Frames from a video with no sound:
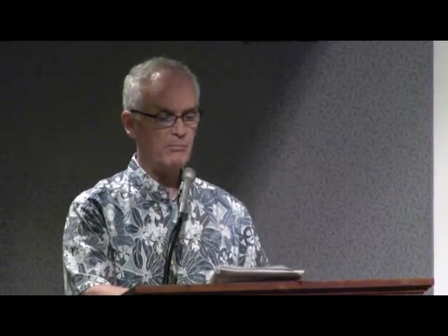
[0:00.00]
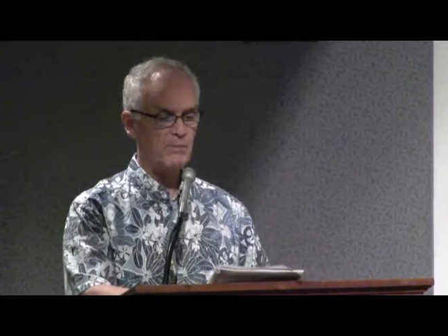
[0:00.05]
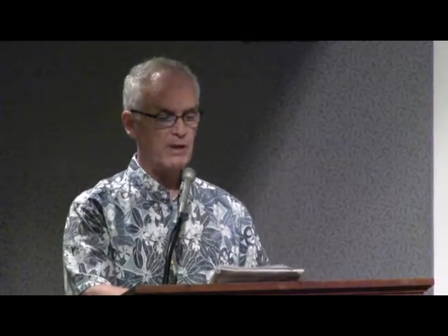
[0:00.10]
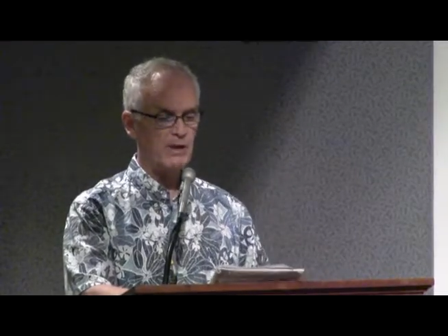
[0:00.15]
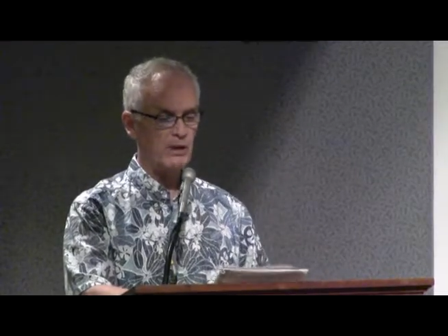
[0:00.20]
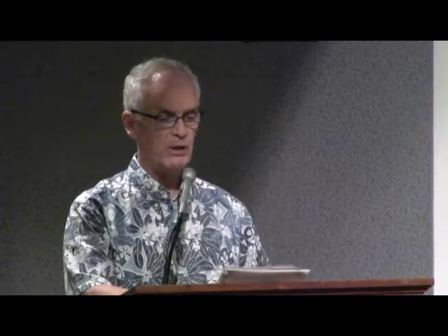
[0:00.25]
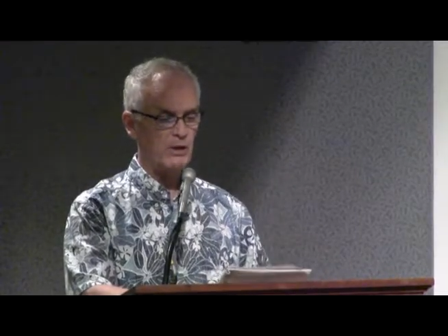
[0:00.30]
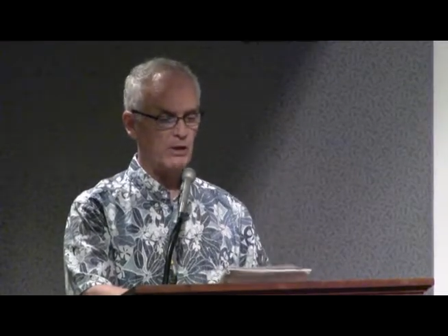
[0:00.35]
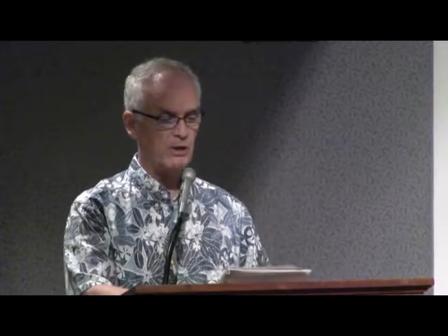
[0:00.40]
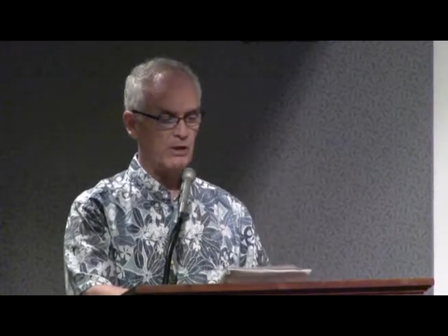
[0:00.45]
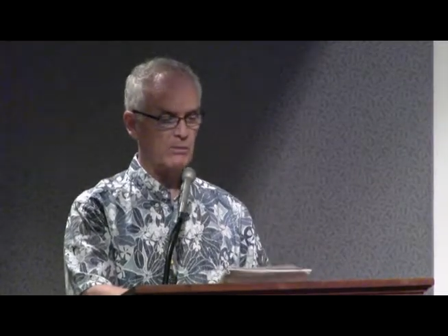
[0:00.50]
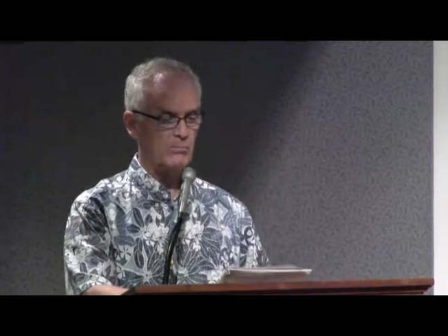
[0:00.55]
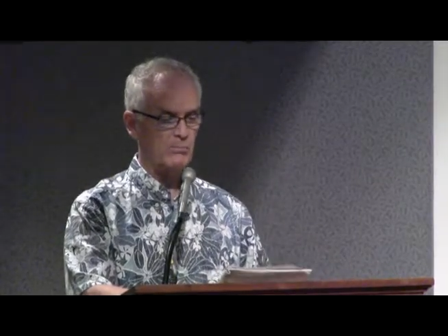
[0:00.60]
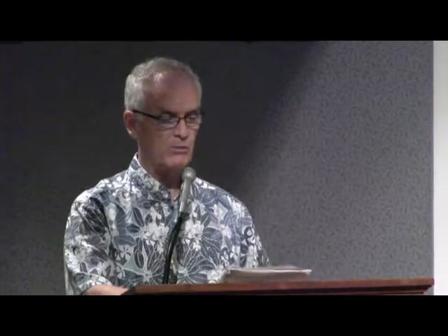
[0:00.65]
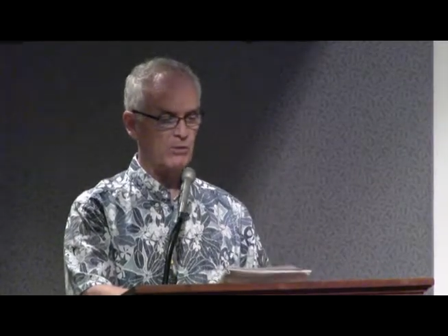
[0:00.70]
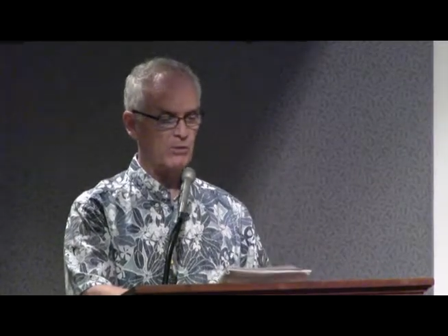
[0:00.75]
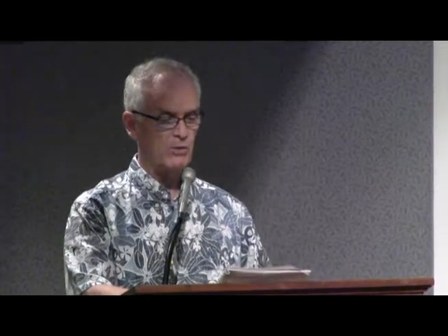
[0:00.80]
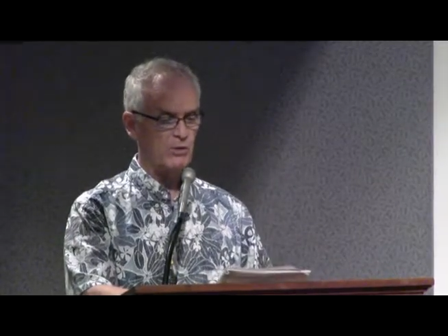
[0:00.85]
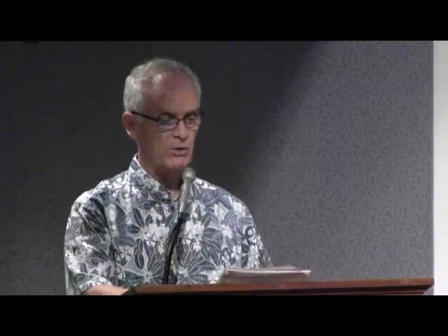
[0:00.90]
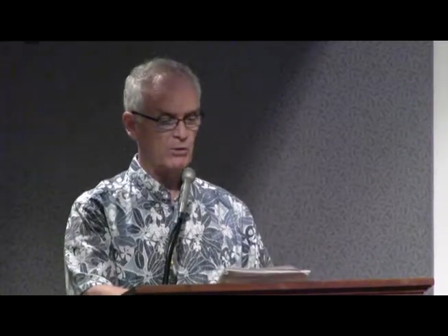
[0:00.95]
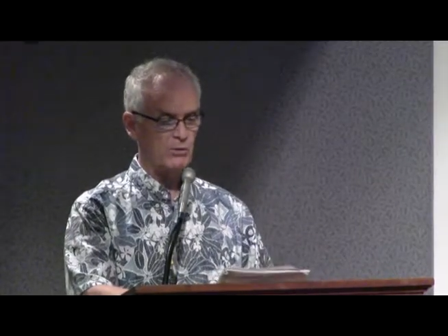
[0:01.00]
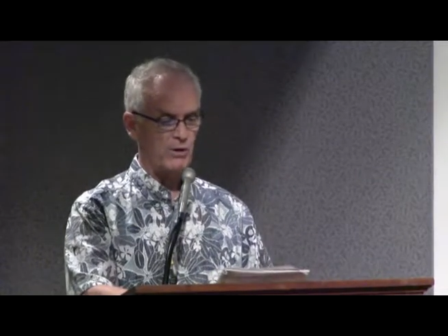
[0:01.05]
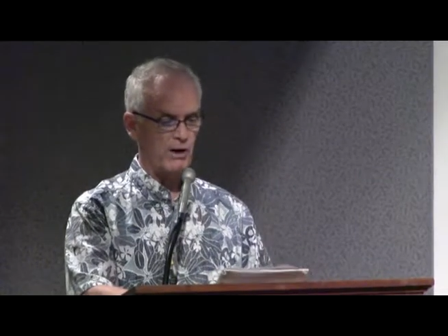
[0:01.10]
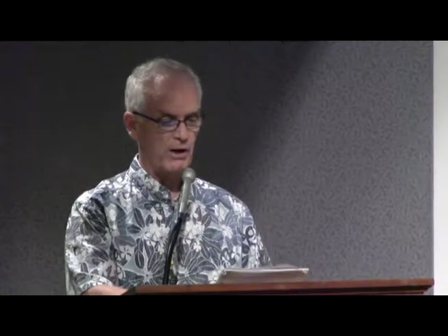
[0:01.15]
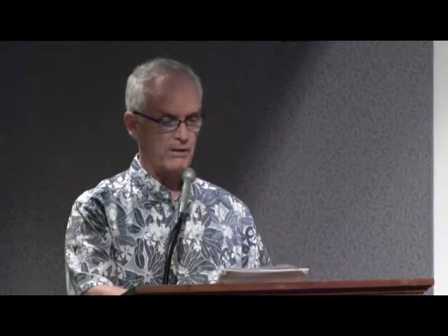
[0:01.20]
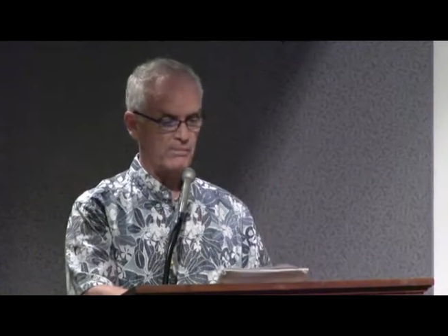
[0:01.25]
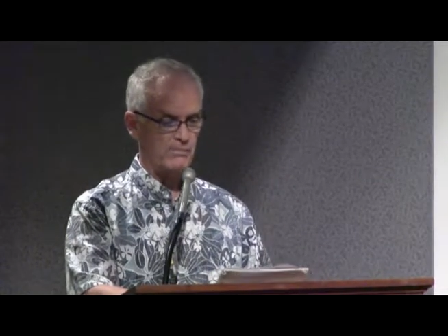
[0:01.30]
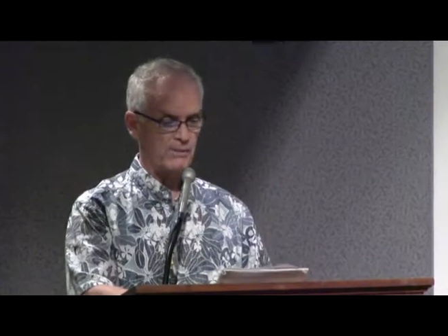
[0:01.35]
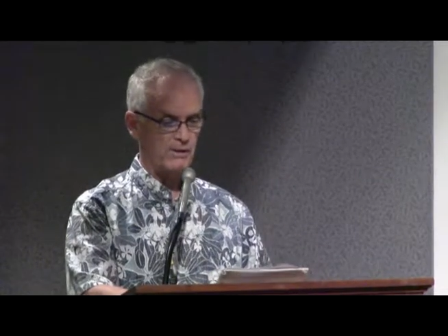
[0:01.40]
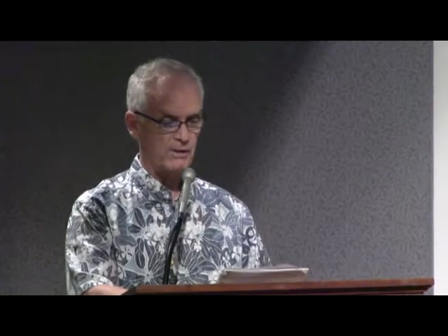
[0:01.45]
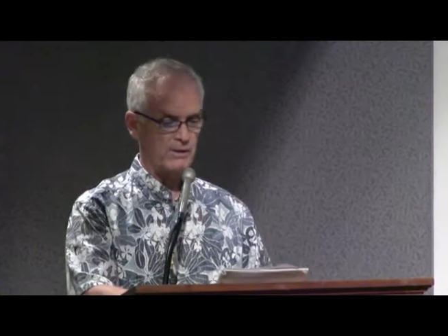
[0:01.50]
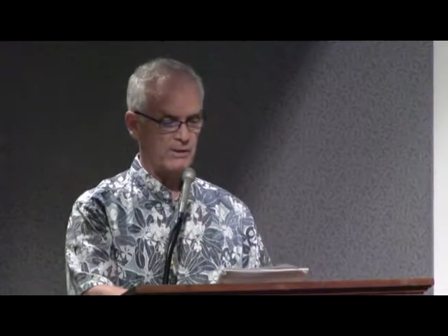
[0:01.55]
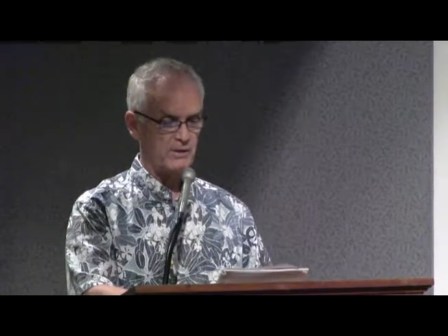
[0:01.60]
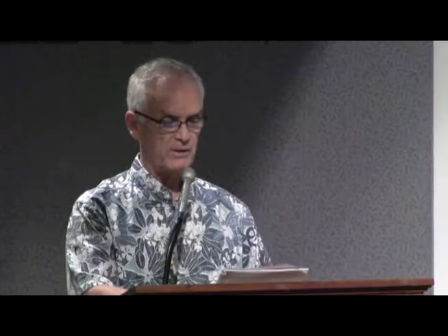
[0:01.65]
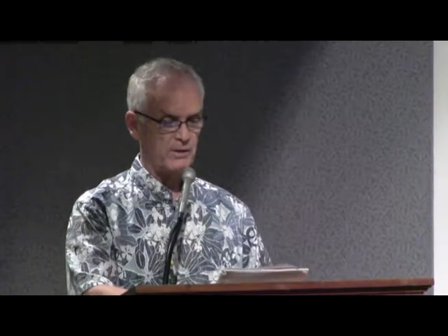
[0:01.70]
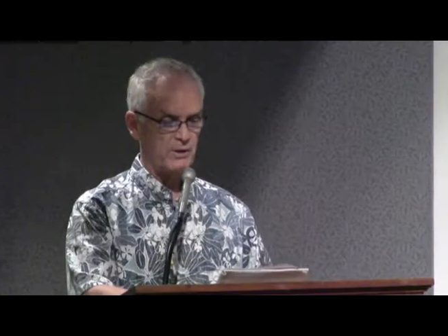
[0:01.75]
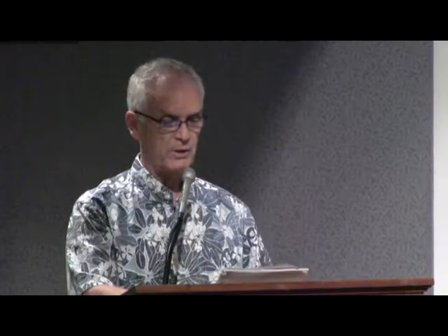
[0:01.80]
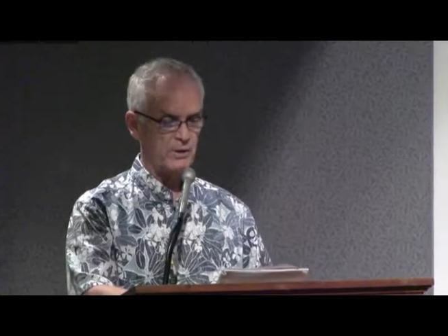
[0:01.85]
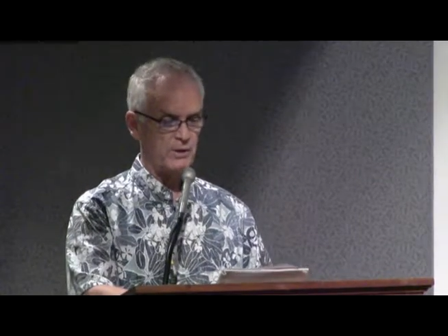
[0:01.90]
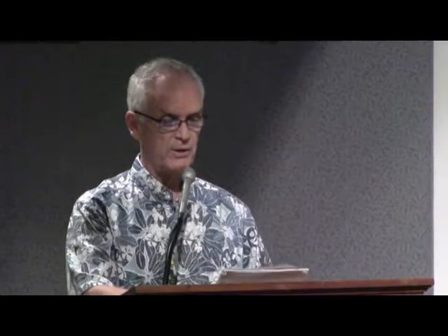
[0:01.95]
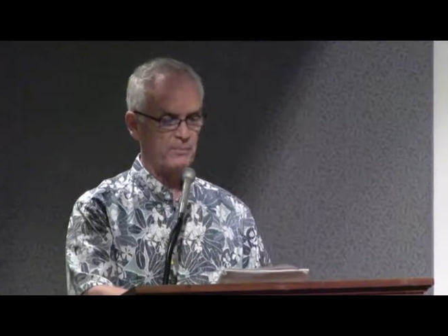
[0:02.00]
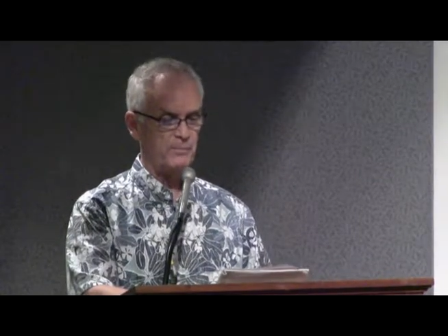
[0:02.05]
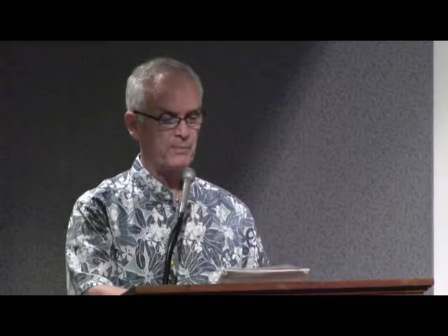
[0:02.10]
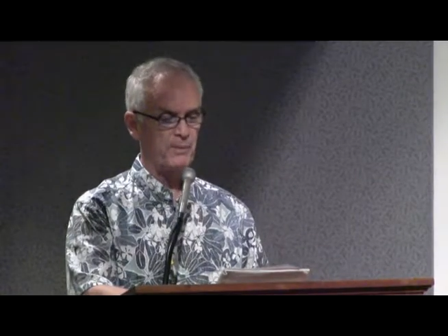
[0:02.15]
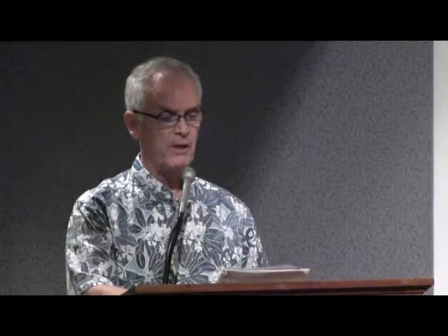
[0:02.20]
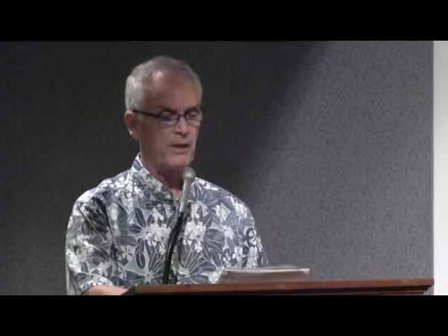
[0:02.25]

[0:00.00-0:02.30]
being on the board, you are a politician.